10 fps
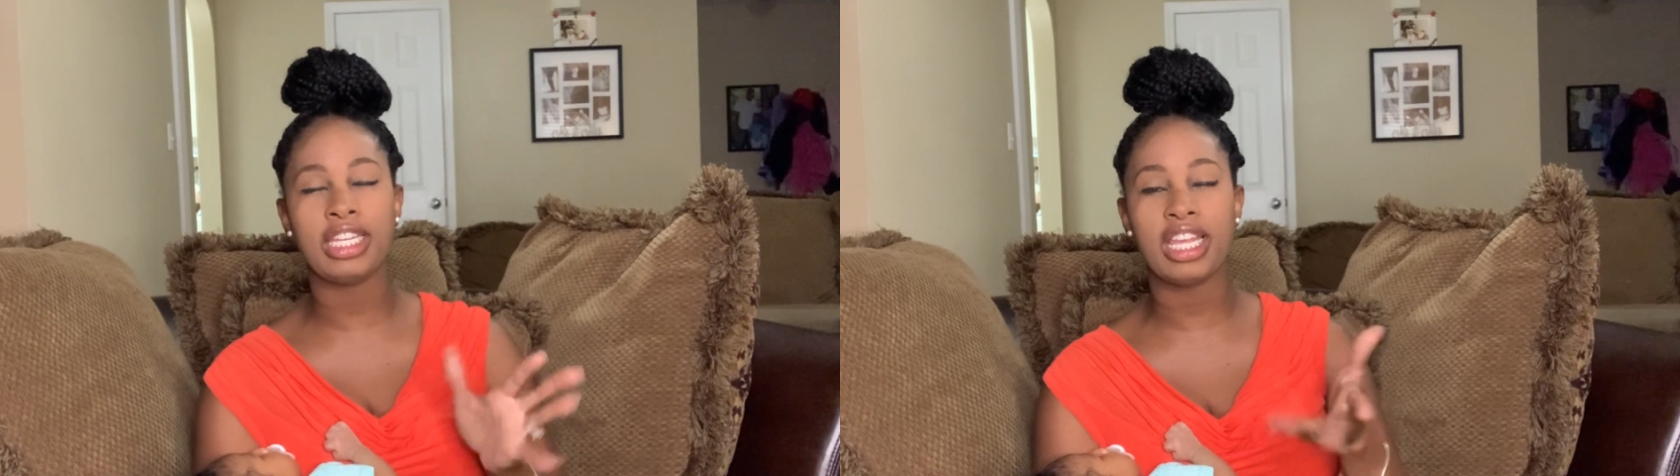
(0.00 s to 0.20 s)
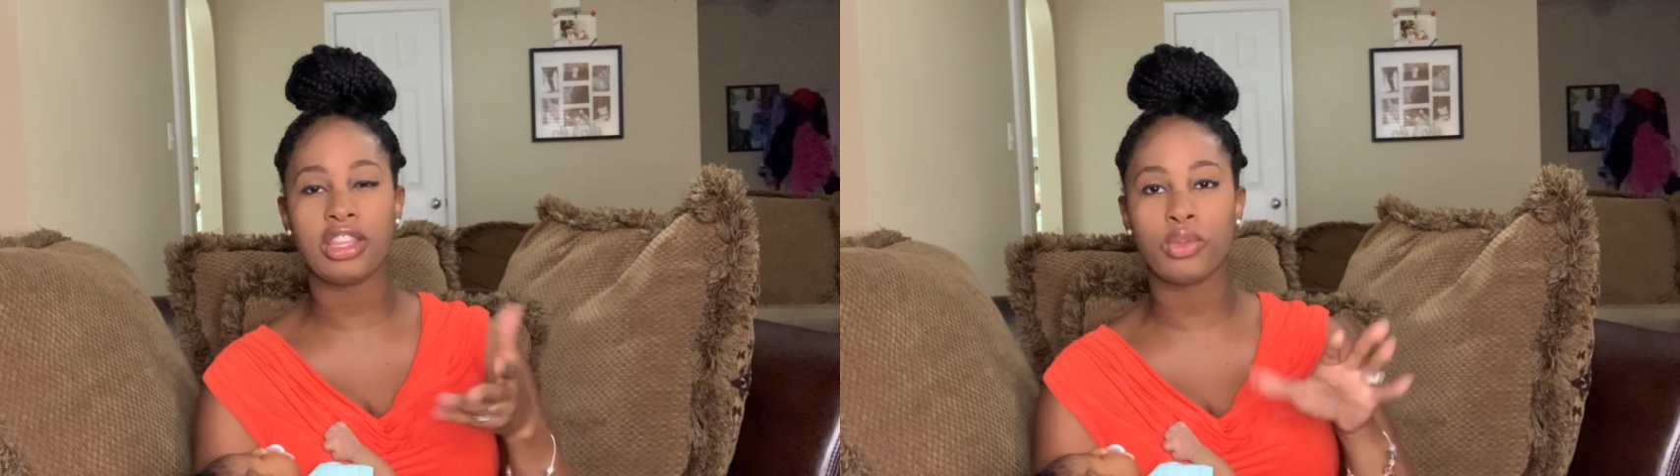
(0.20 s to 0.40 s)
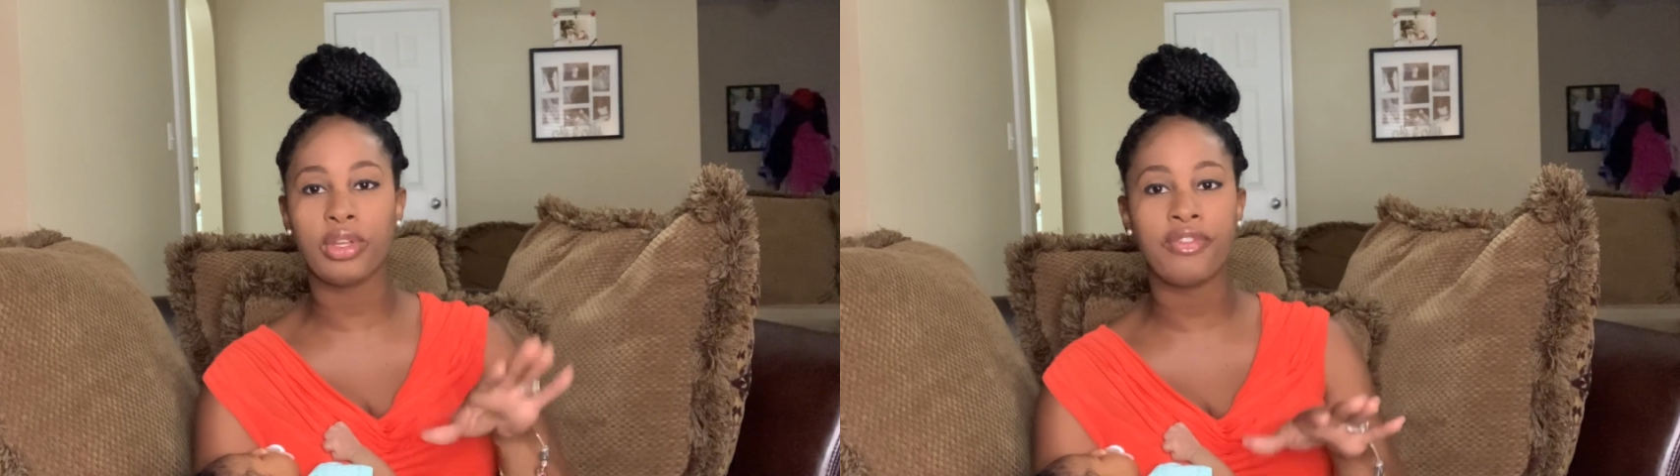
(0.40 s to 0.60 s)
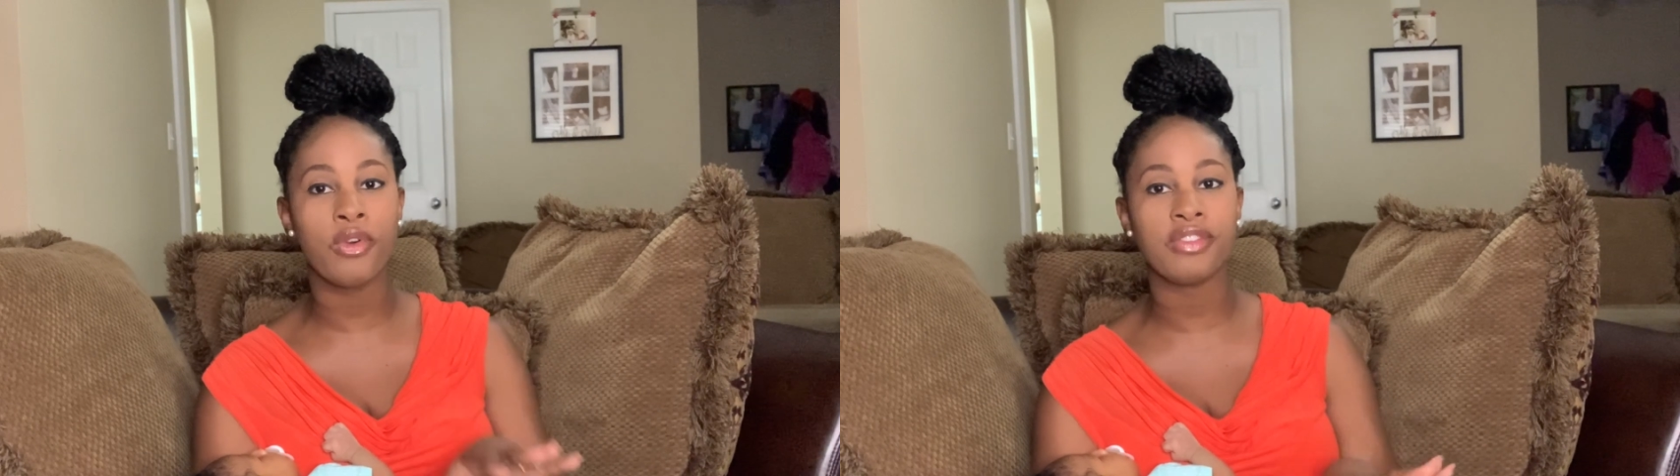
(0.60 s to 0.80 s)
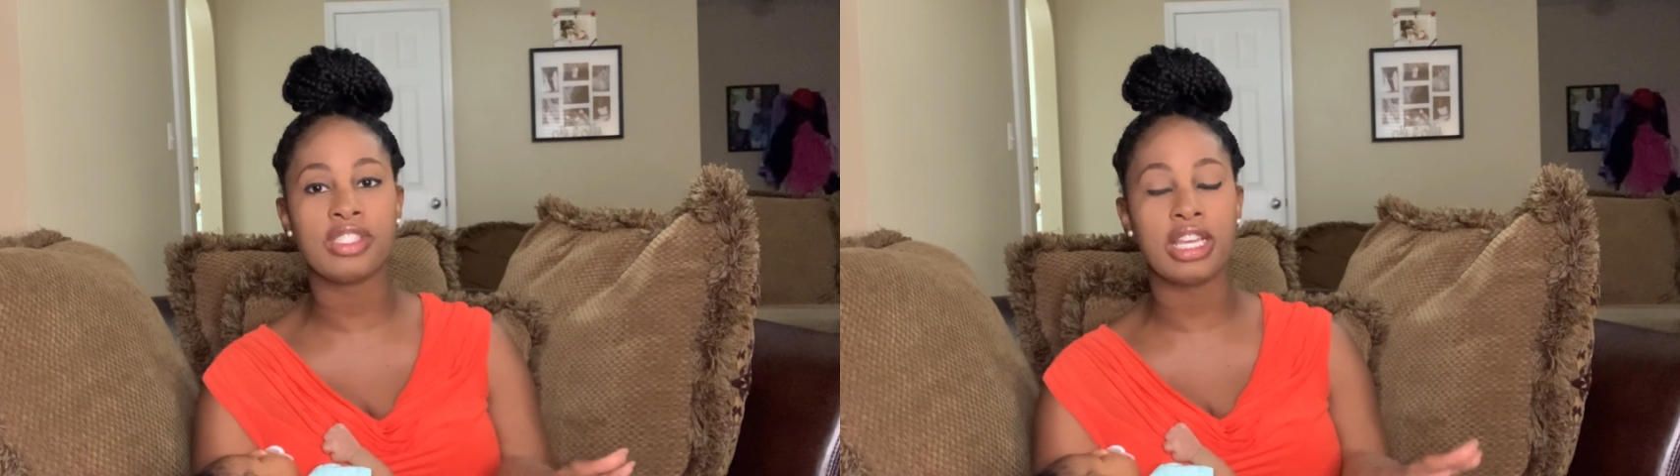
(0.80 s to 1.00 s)

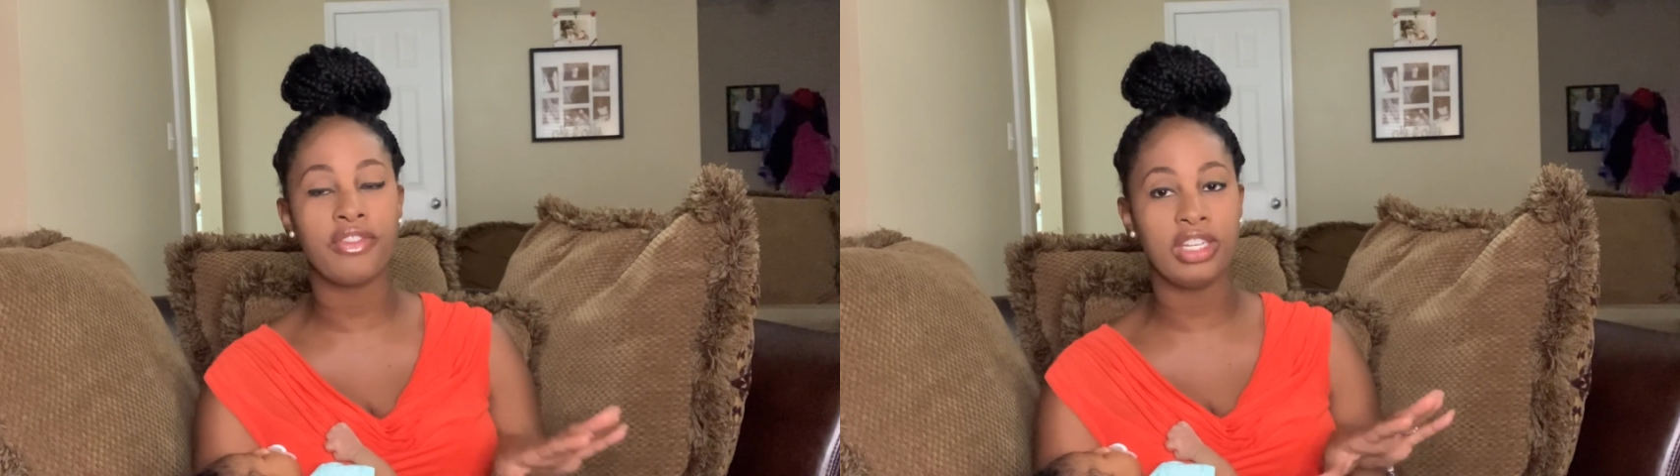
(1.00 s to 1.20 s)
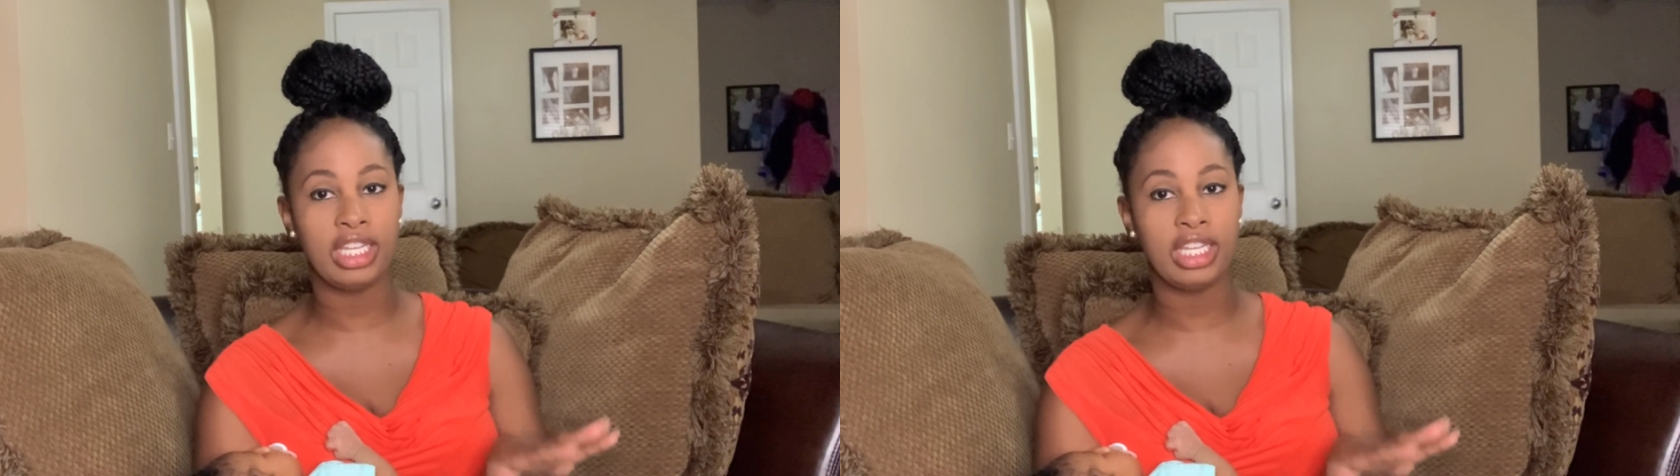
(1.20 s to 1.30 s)
3/4 of an